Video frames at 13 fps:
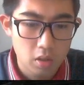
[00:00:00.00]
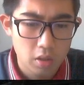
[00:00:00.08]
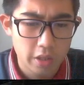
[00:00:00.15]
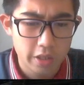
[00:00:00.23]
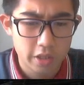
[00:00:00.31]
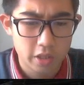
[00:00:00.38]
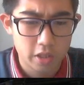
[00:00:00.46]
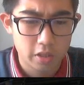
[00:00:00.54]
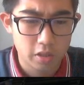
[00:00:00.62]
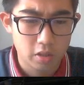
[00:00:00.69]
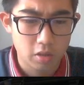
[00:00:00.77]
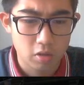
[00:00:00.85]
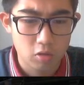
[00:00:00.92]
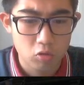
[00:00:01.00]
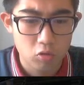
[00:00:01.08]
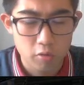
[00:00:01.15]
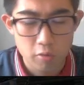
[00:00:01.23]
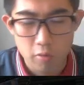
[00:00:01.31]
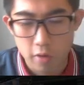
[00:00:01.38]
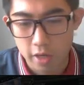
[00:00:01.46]
Let's go
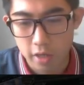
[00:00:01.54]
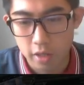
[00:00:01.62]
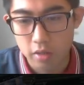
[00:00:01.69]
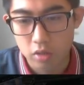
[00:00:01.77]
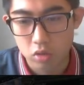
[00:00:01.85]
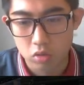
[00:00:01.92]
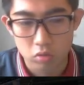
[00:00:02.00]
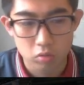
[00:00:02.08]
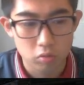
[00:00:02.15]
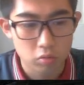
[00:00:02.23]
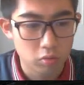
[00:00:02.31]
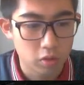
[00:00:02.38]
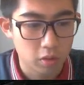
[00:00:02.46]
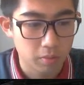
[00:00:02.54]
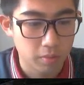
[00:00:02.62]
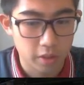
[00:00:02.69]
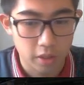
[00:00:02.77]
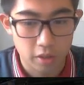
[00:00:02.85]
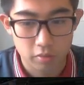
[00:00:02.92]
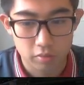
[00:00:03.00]
and do
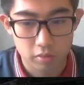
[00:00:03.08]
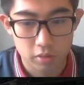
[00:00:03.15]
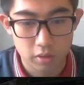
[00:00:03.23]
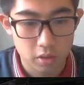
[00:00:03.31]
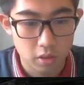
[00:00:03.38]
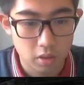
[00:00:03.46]
something else.